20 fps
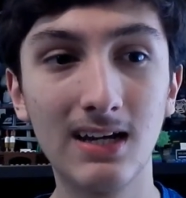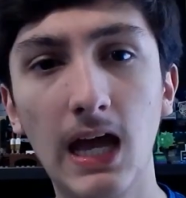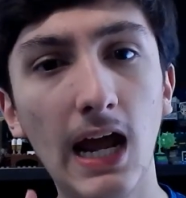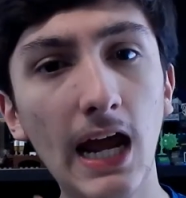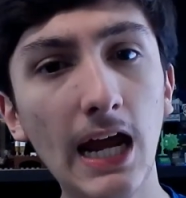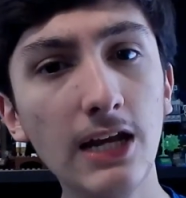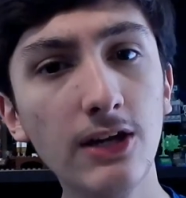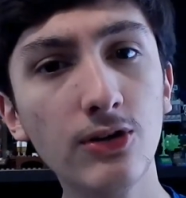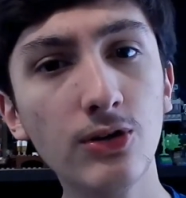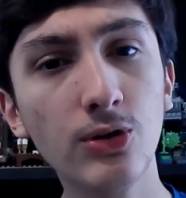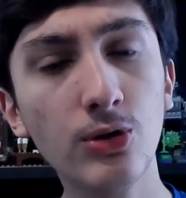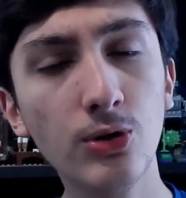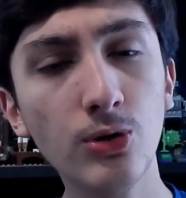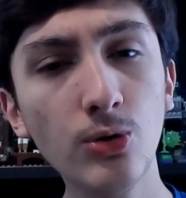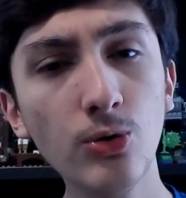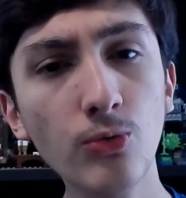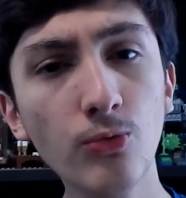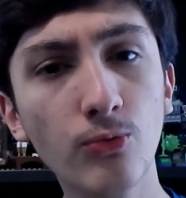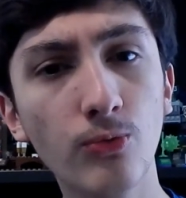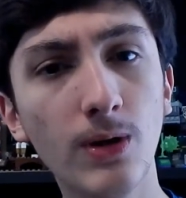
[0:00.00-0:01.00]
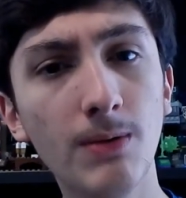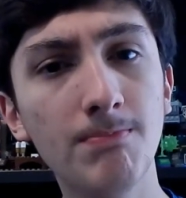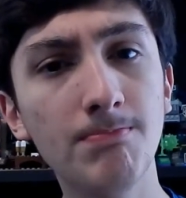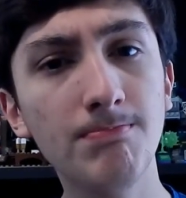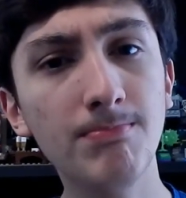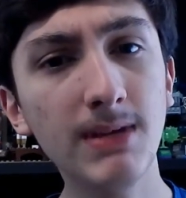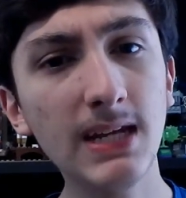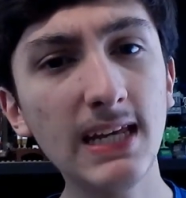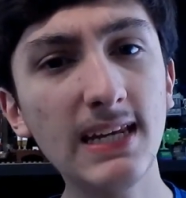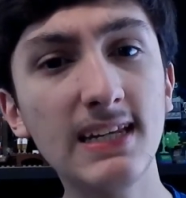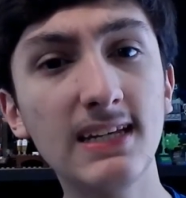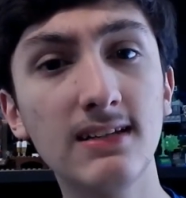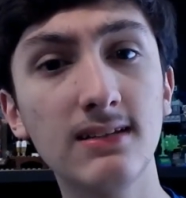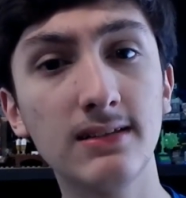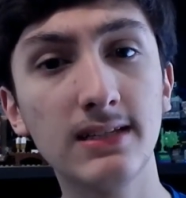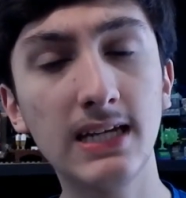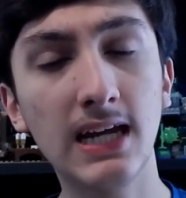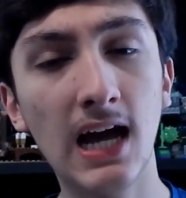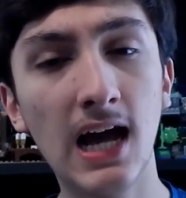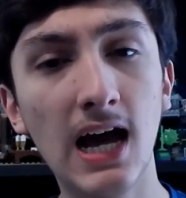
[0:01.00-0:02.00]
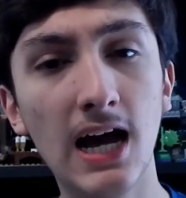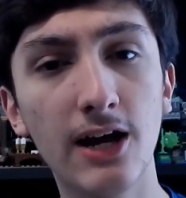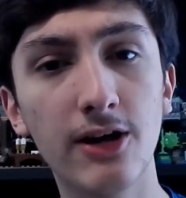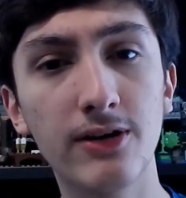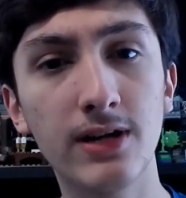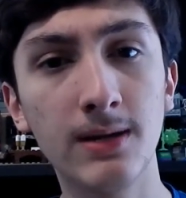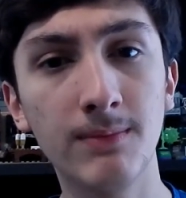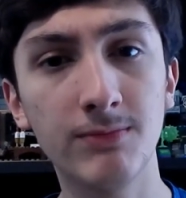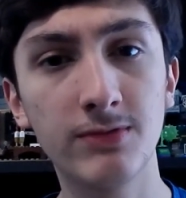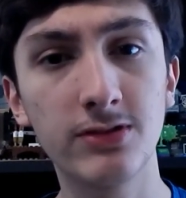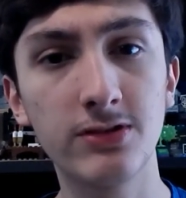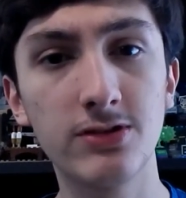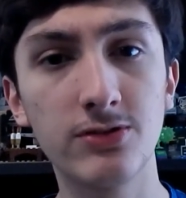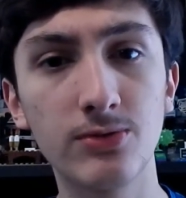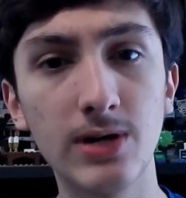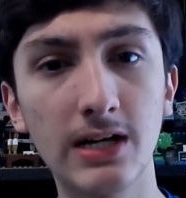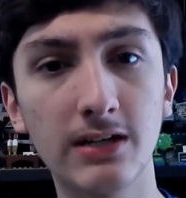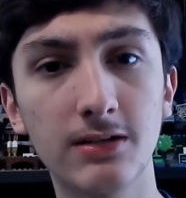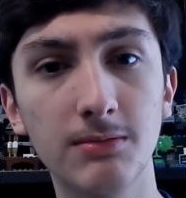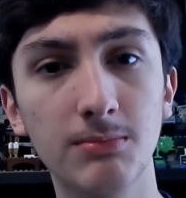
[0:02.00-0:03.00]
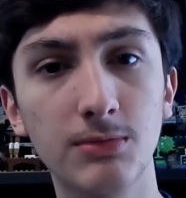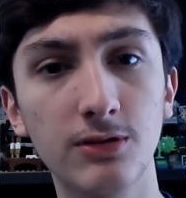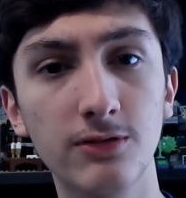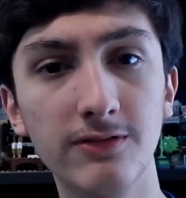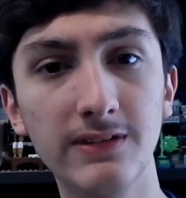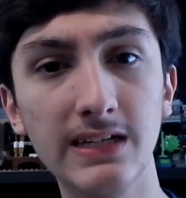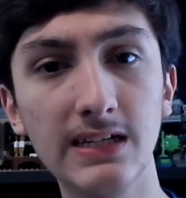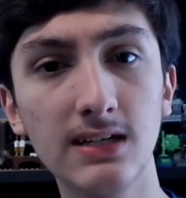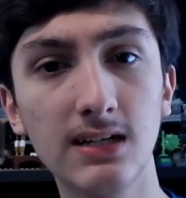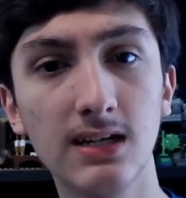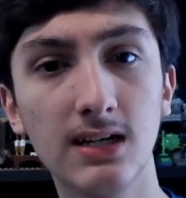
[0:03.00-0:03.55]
And who immediately hired him to direct a movie?